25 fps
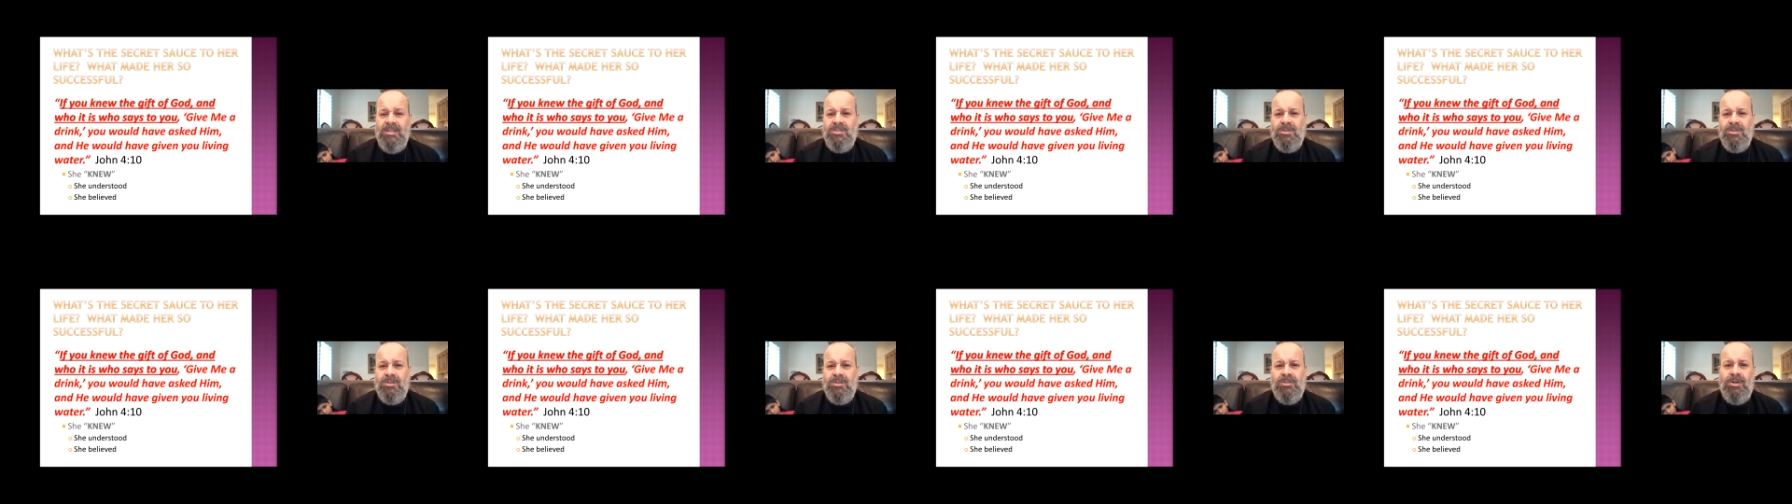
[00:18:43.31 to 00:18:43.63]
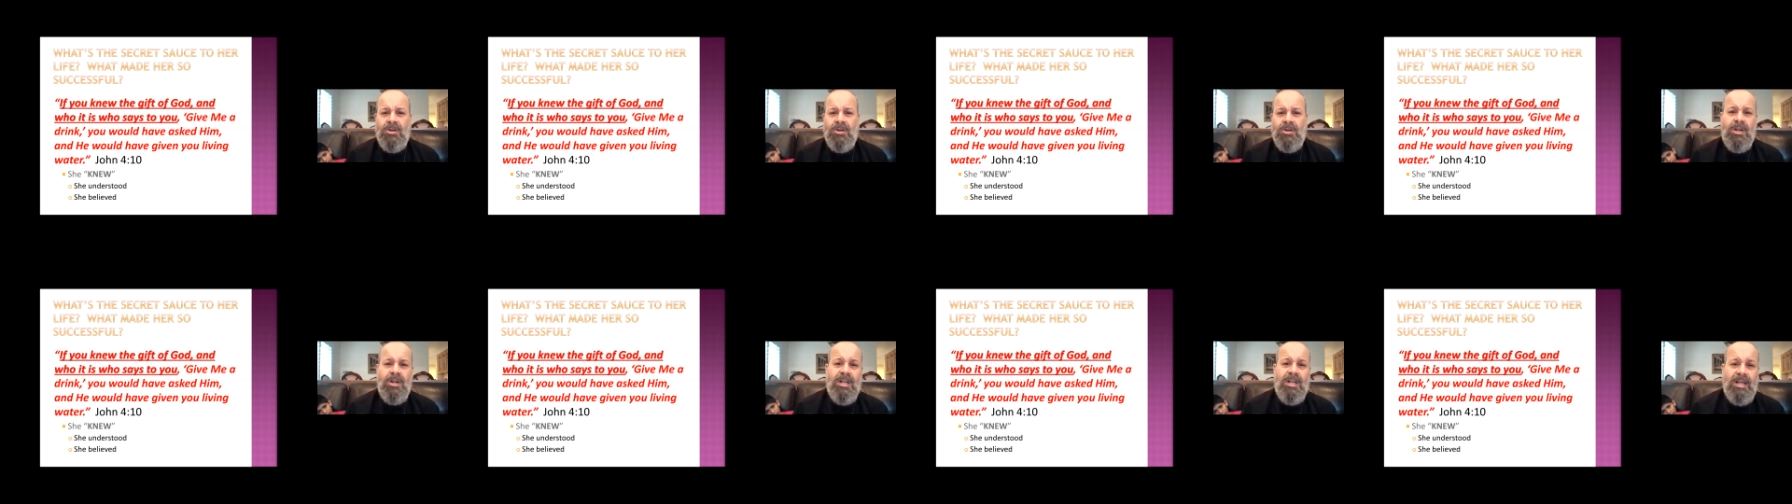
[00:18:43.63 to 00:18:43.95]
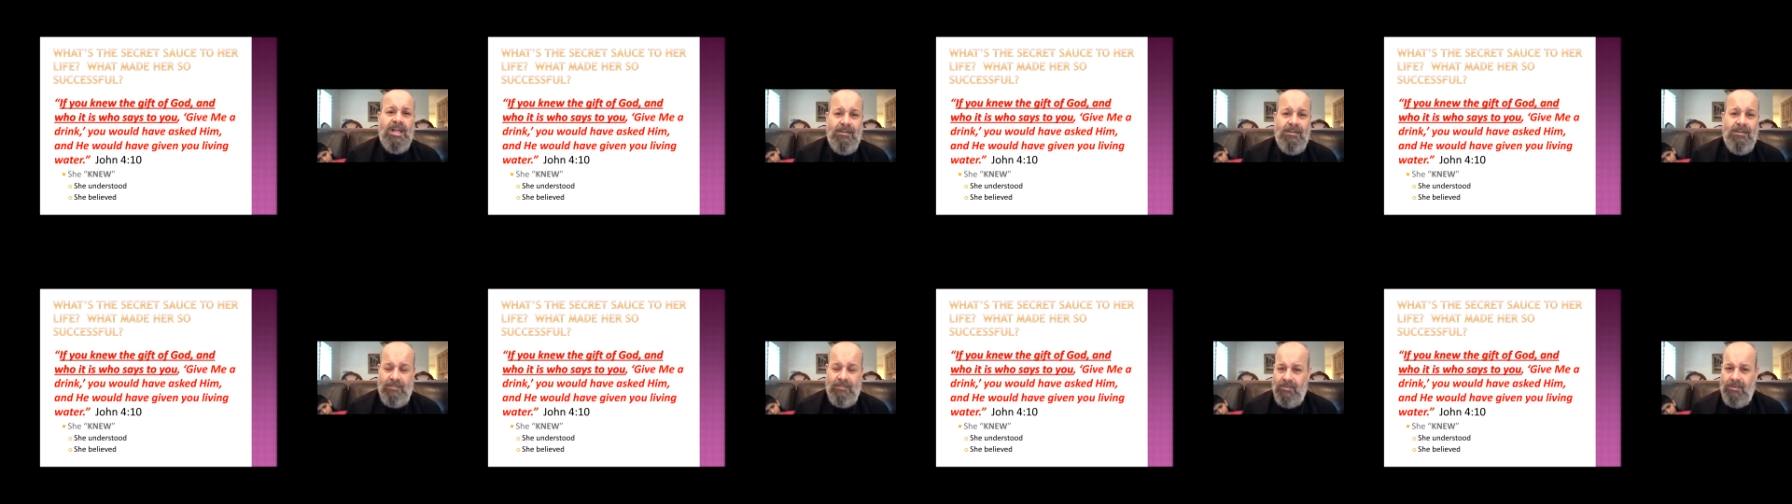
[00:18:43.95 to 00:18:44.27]
to eternal life.
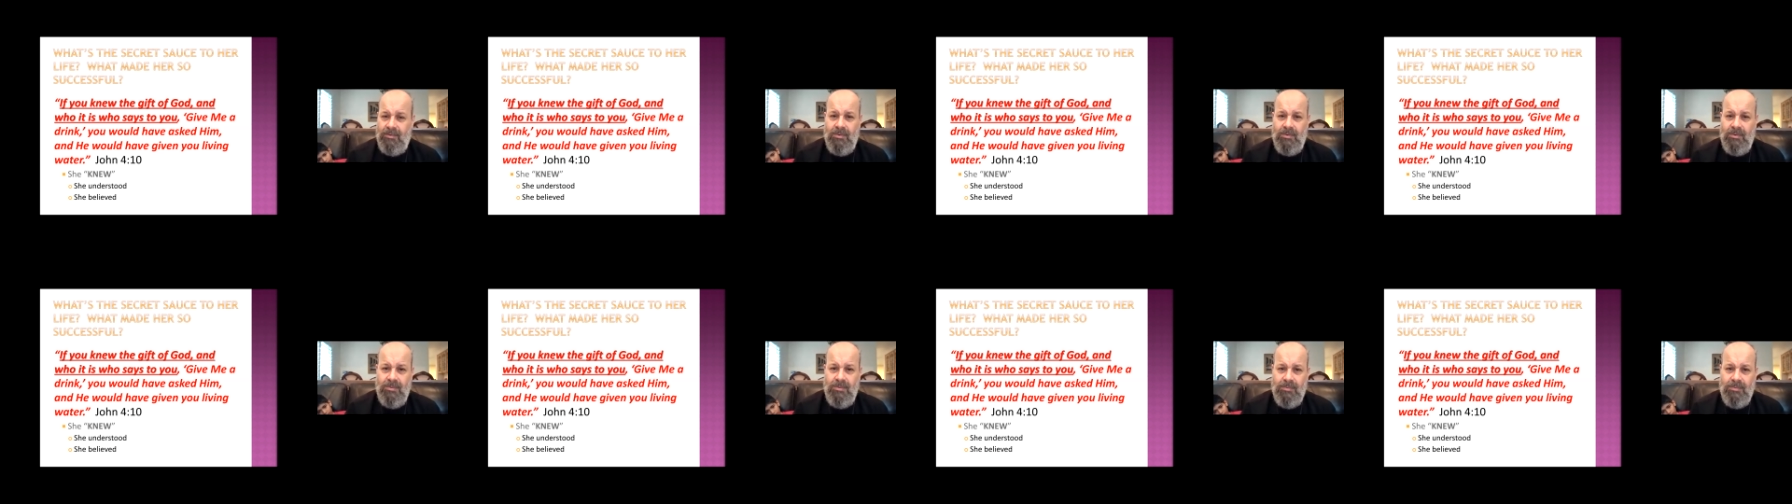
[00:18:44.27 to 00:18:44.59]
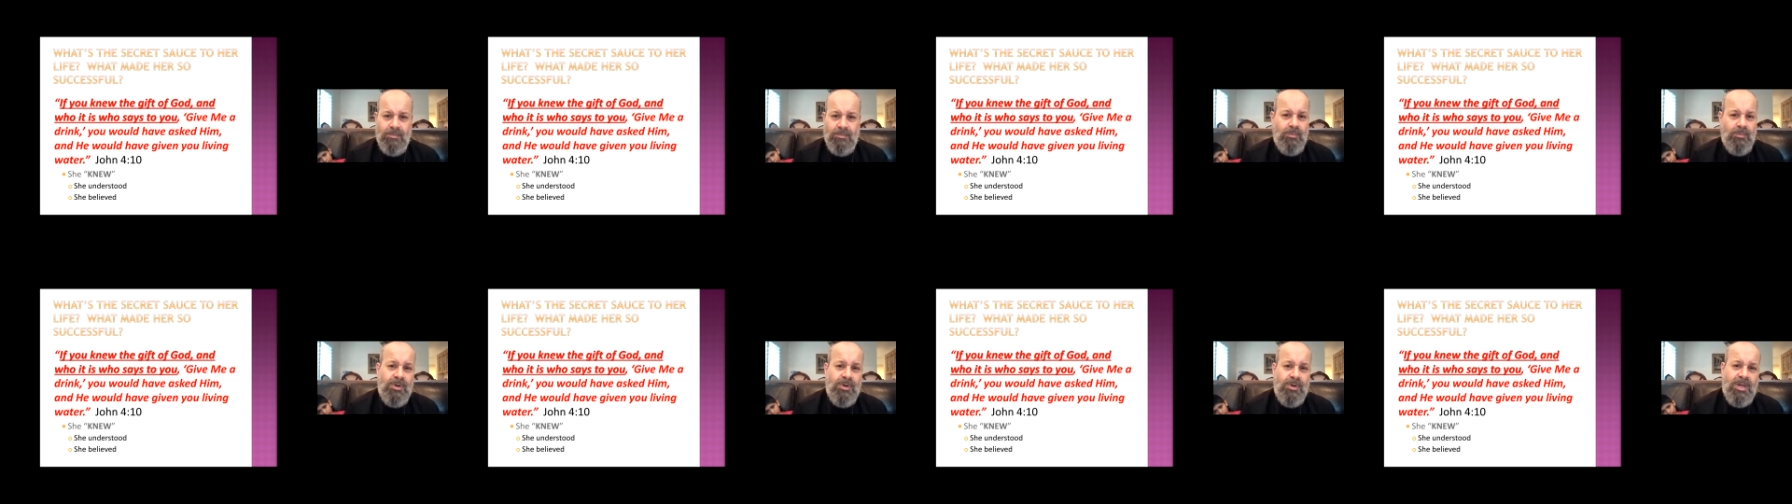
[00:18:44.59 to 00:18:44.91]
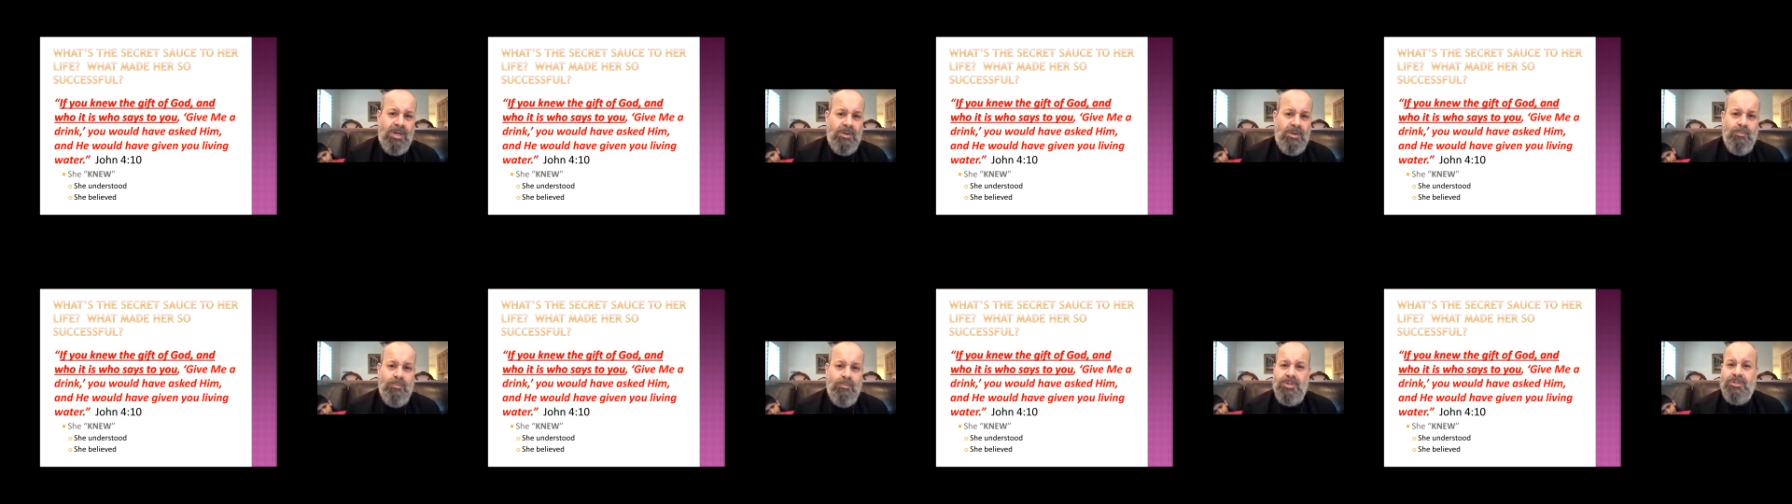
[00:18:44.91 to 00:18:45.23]
Where
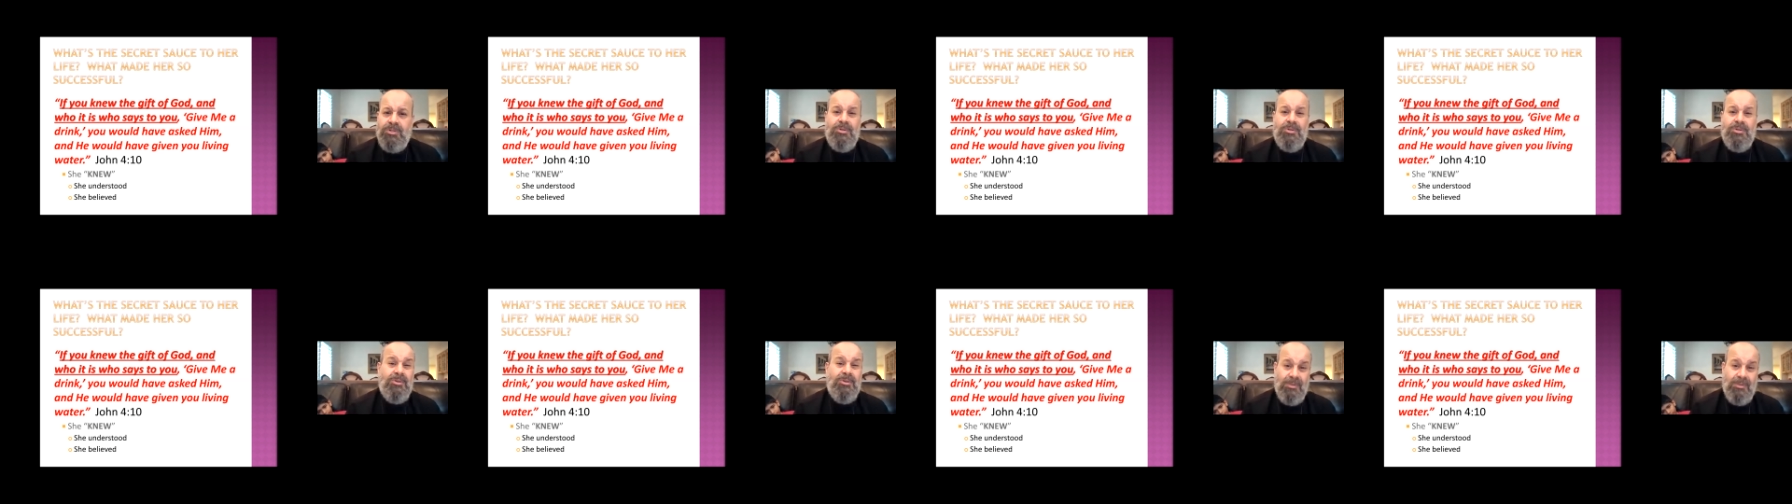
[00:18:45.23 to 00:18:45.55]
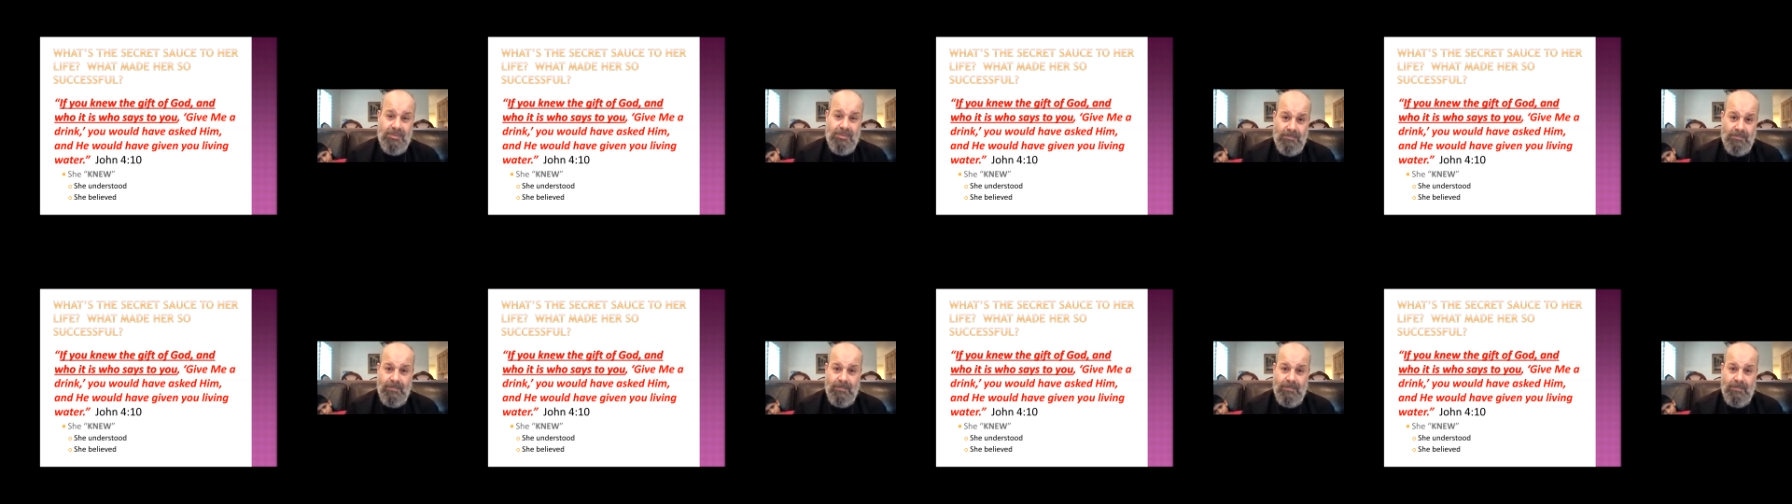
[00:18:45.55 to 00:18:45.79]
can we turn?